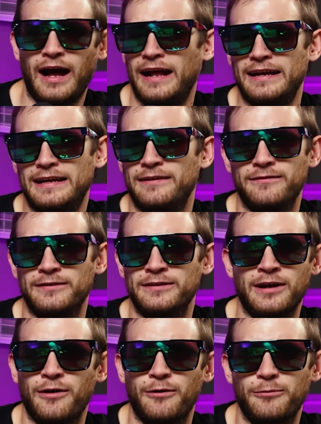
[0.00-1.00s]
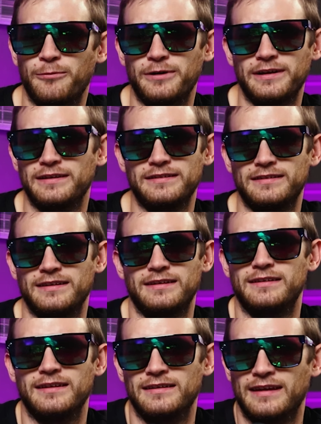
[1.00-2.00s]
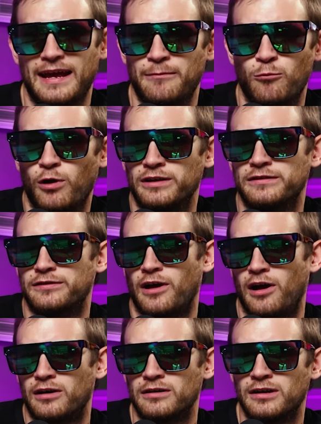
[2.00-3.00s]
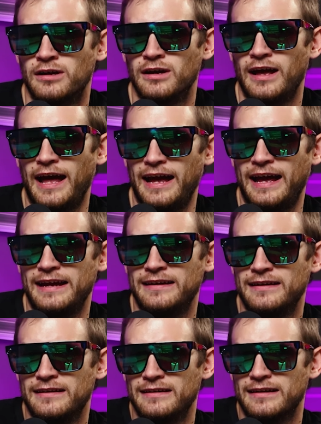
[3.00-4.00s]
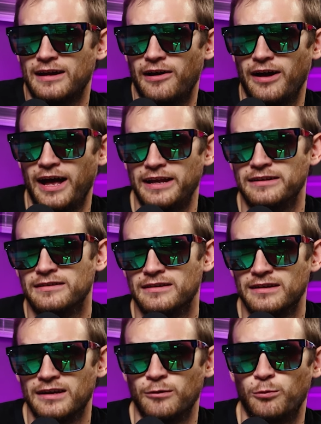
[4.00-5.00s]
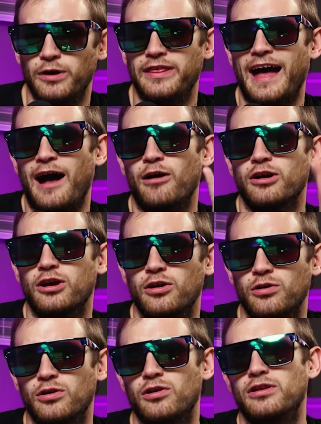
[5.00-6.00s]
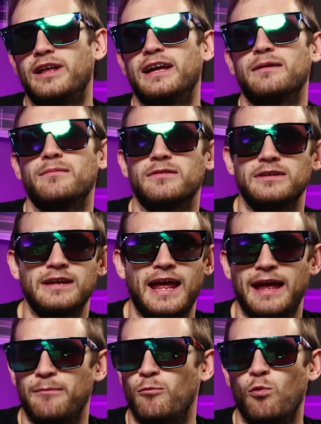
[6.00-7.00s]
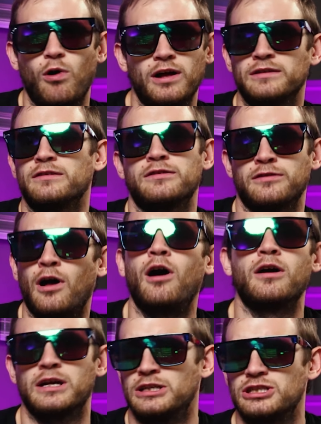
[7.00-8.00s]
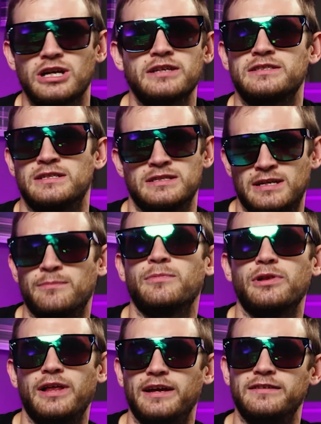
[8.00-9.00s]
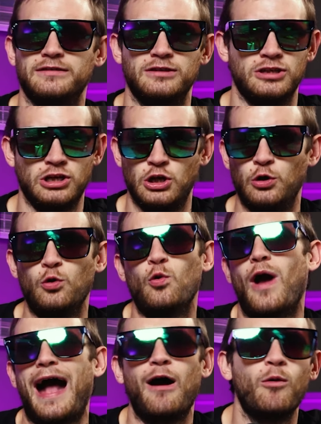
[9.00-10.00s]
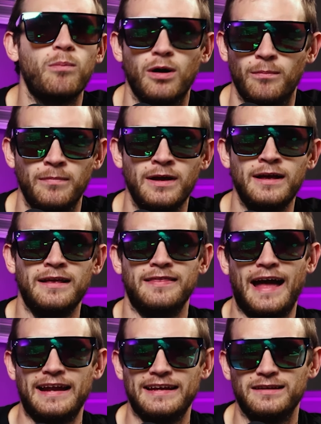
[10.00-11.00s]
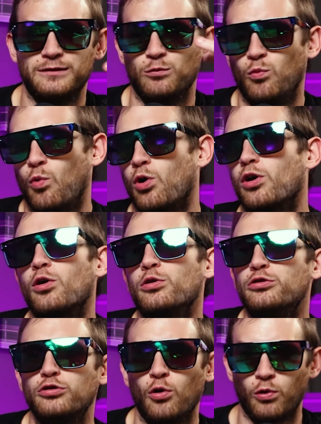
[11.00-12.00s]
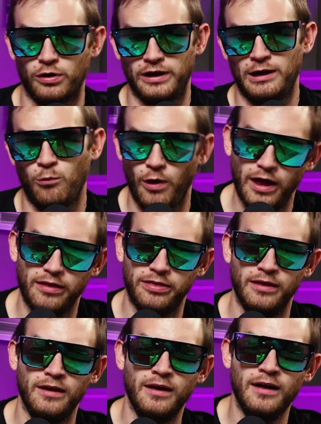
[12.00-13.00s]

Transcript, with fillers: I didn't even know what he's name one song. Hey, go ahead. Without googling, name one song in Justin Timberlake's new album that he's world touring with.